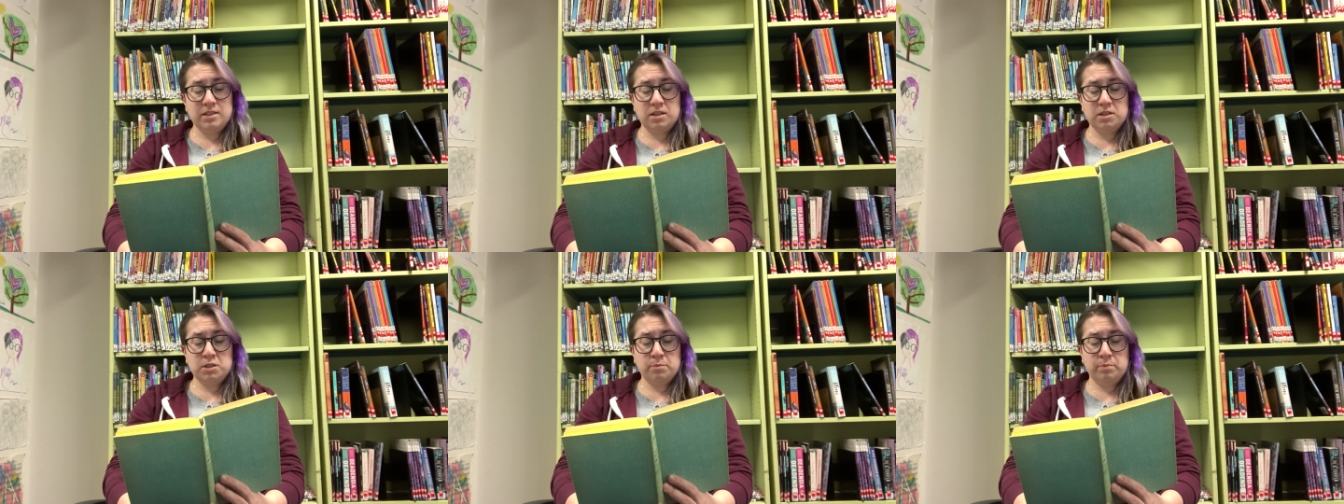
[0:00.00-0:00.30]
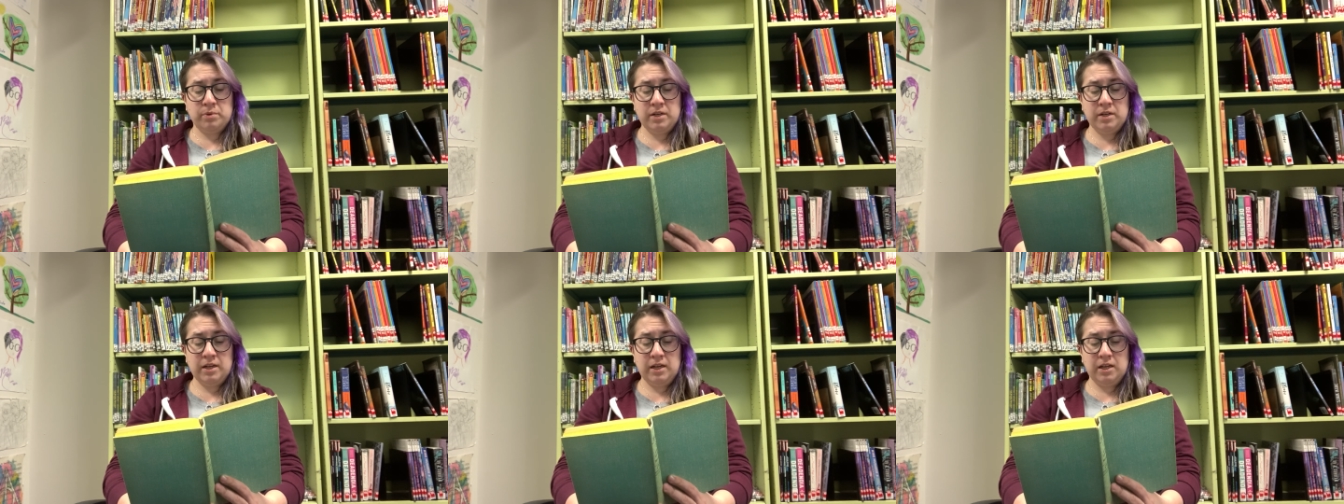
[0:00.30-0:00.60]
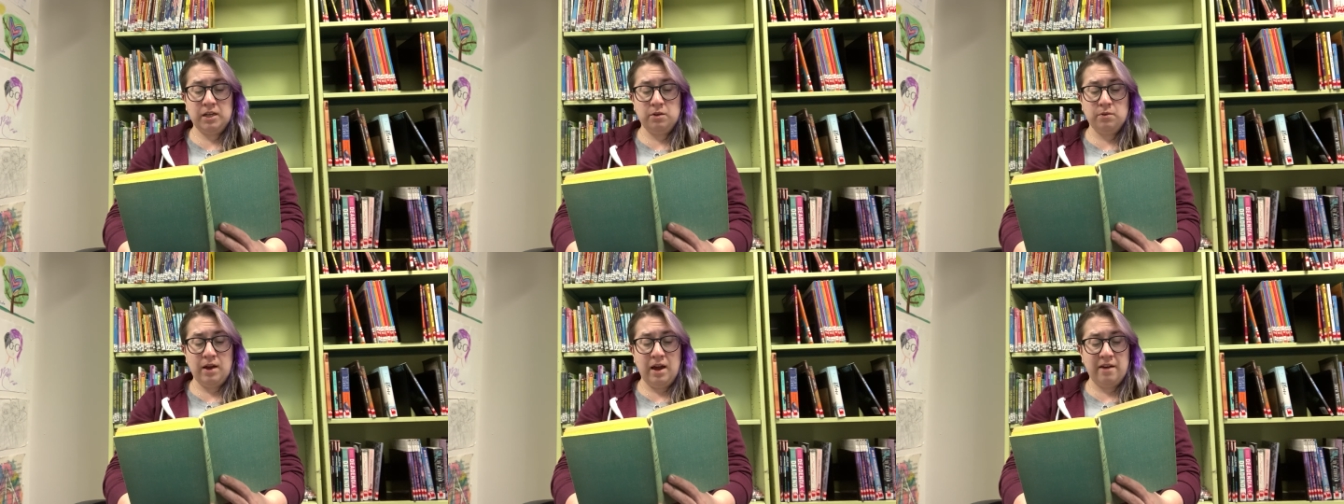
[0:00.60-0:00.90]
such a pity
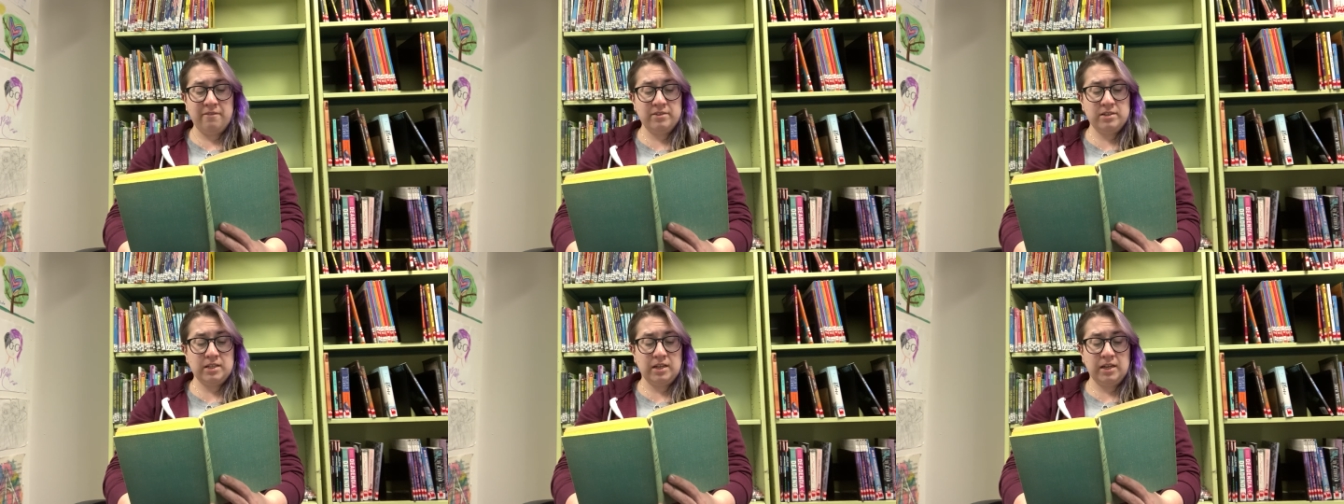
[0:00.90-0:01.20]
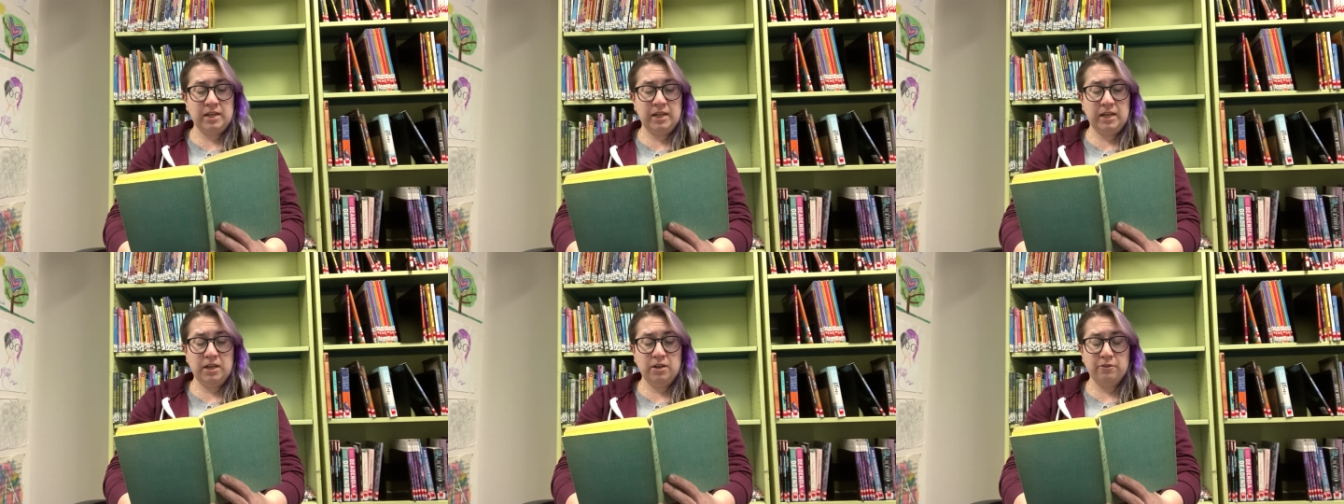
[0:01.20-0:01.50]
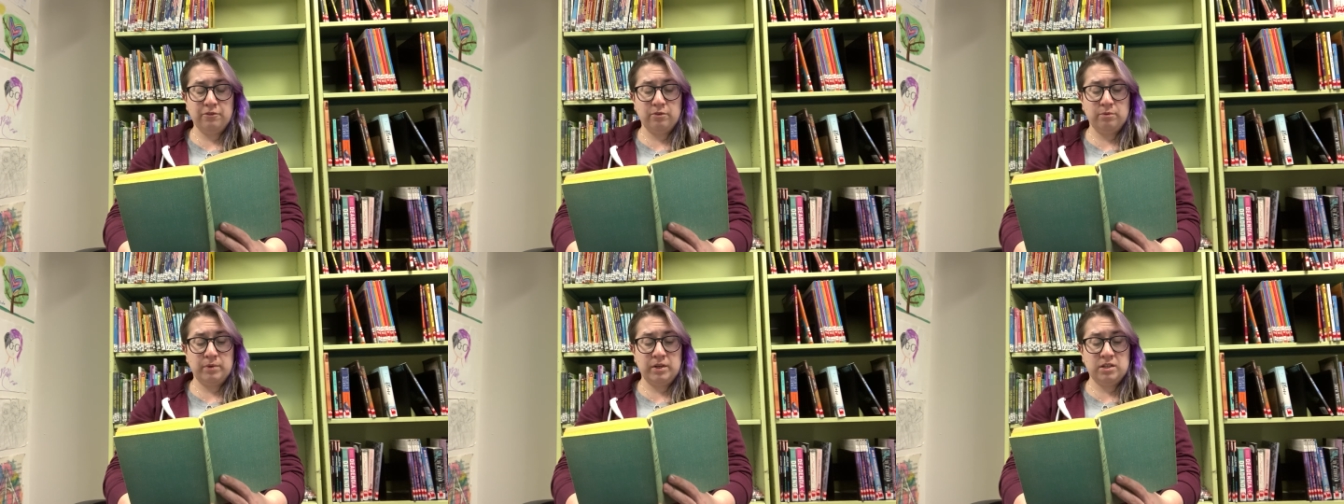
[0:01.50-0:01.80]
you haven't any here
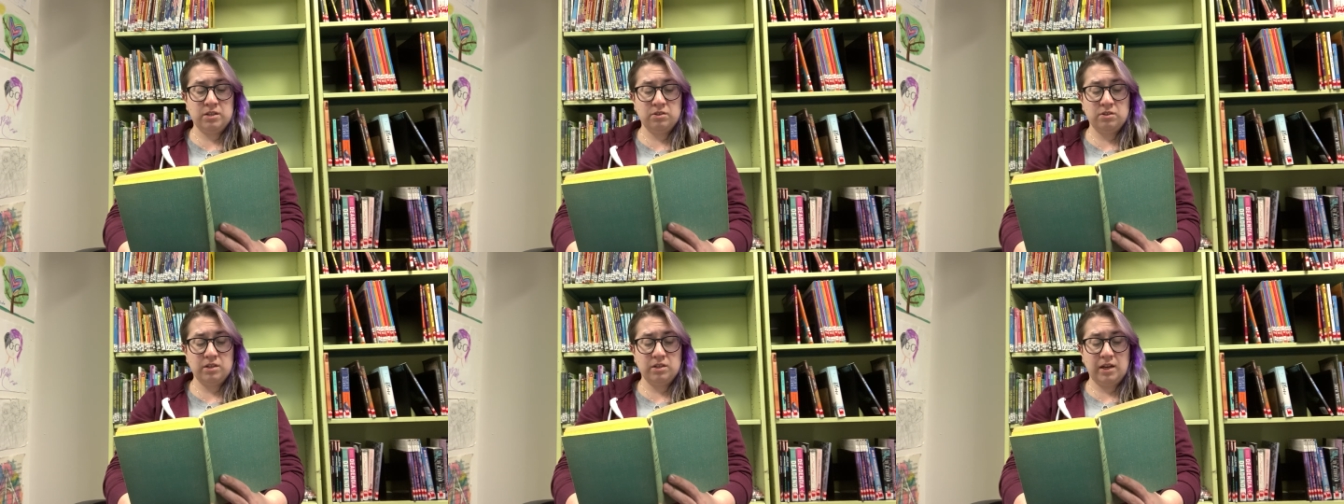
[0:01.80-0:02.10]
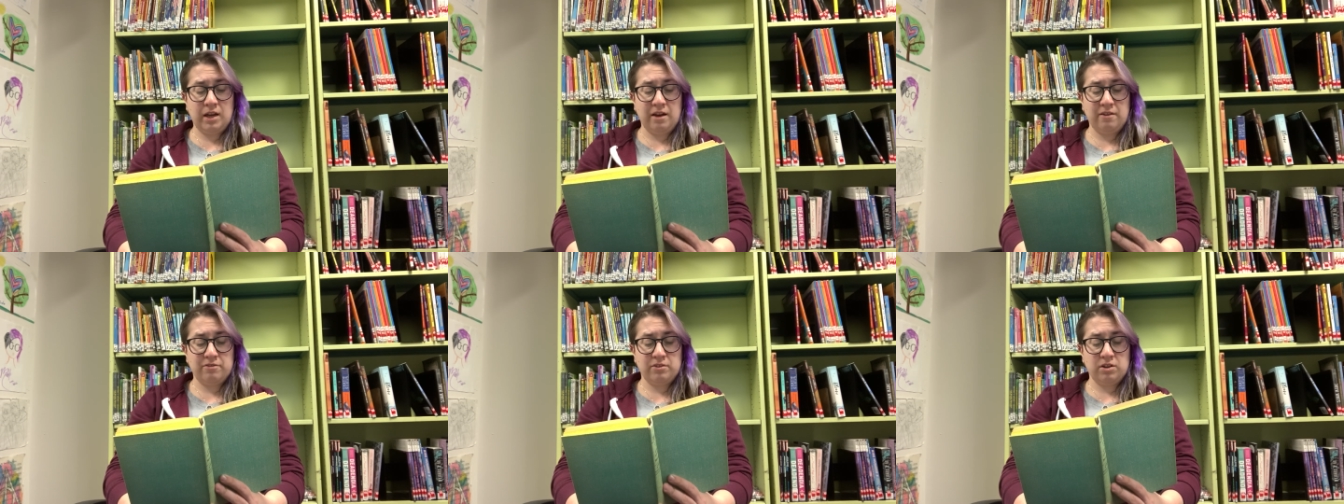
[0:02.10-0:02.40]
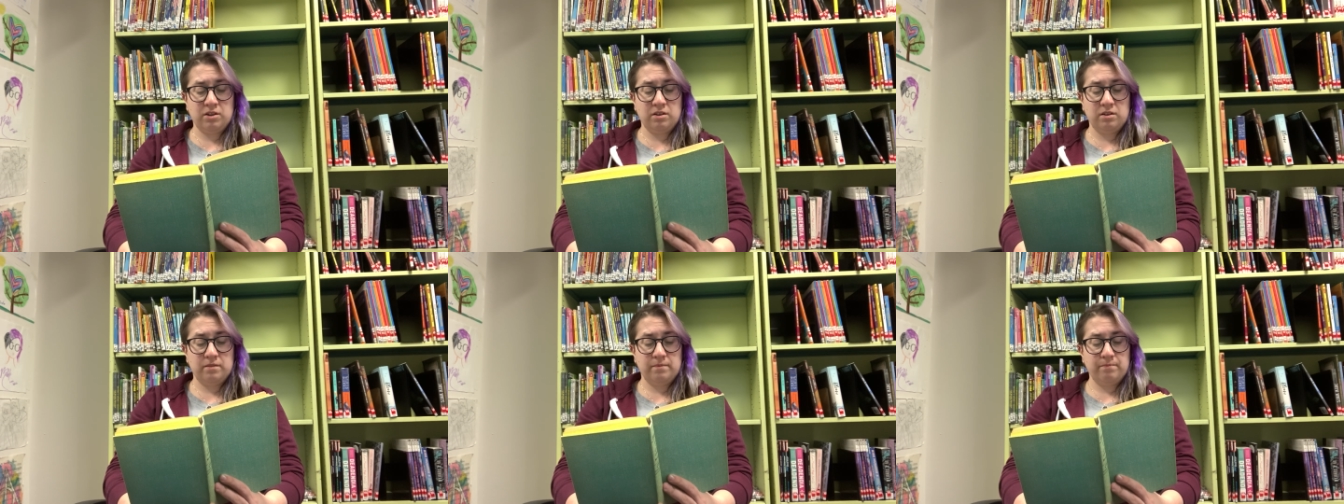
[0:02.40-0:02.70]
for me to look
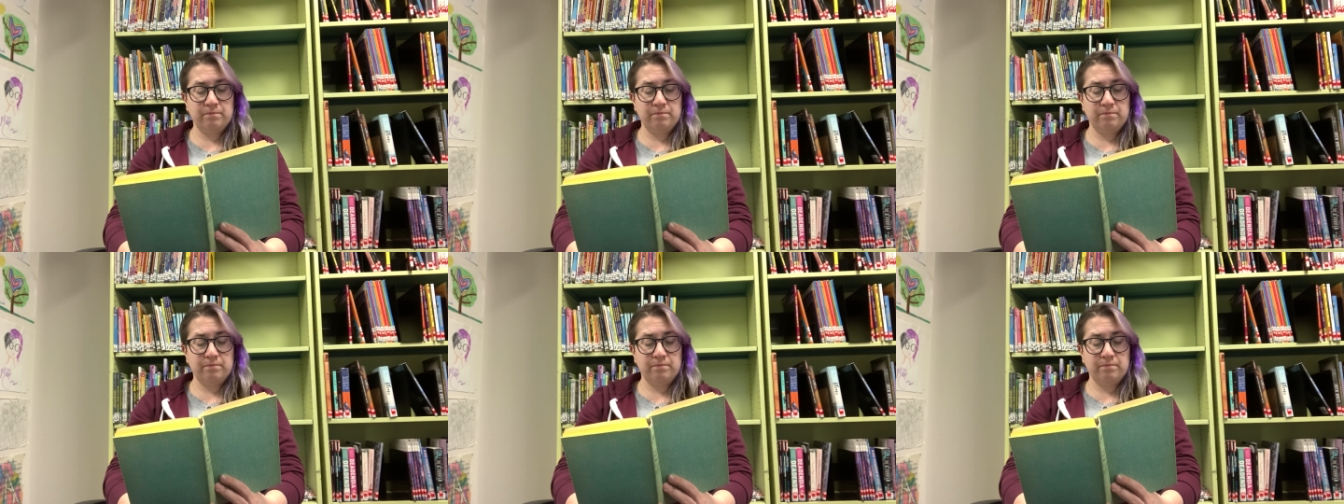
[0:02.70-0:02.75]
after.